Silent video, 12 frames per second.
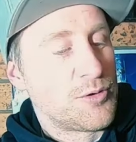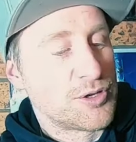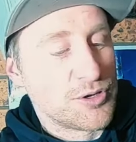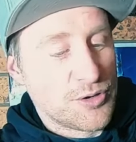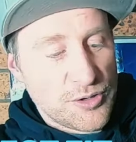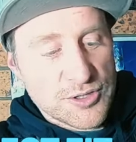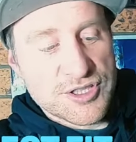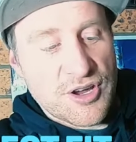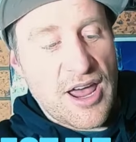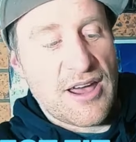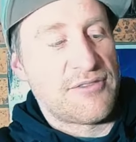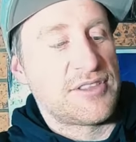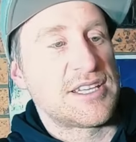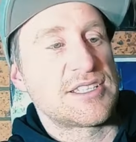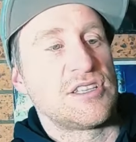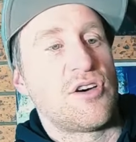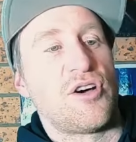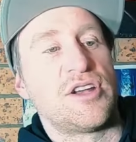What you also have in
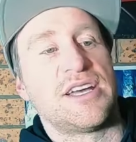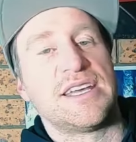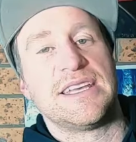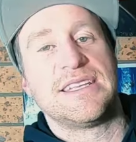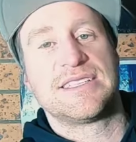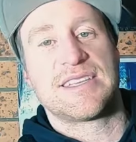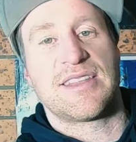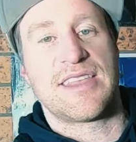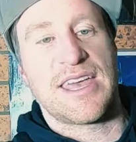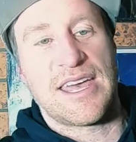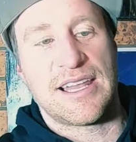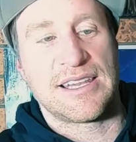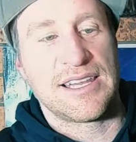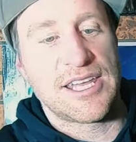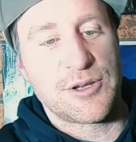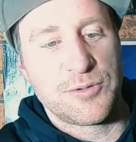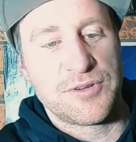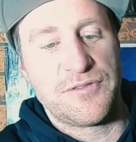this liner is their
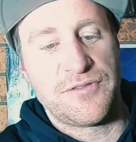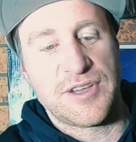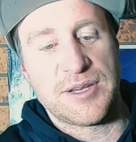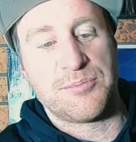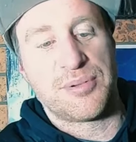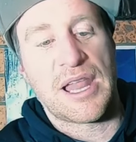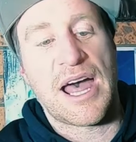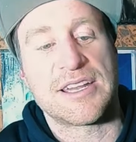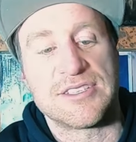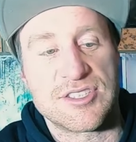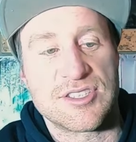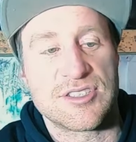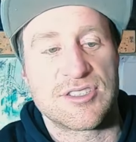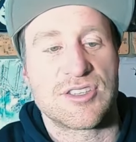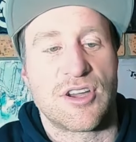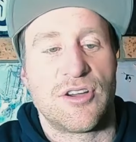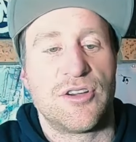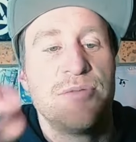liquid fit bladders.
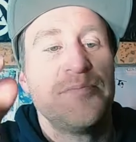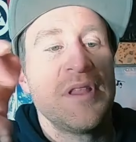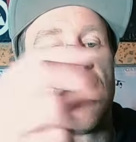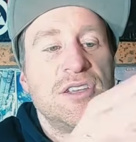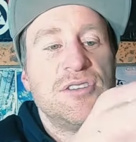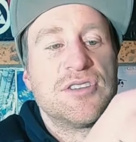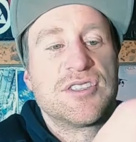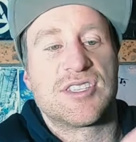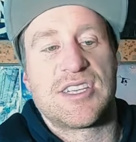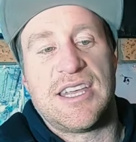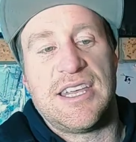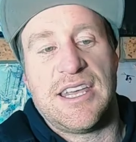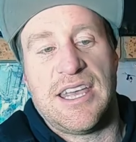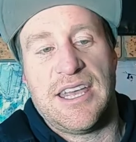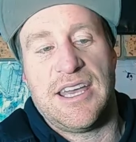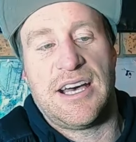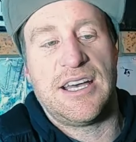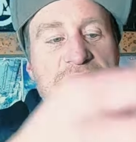So you can see
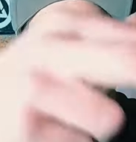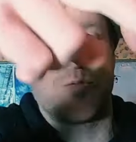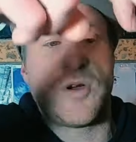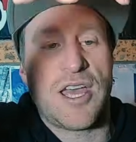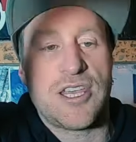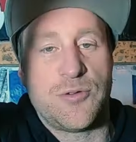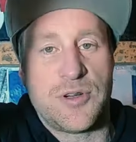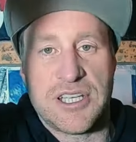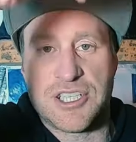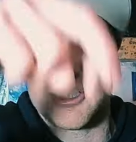here is where you would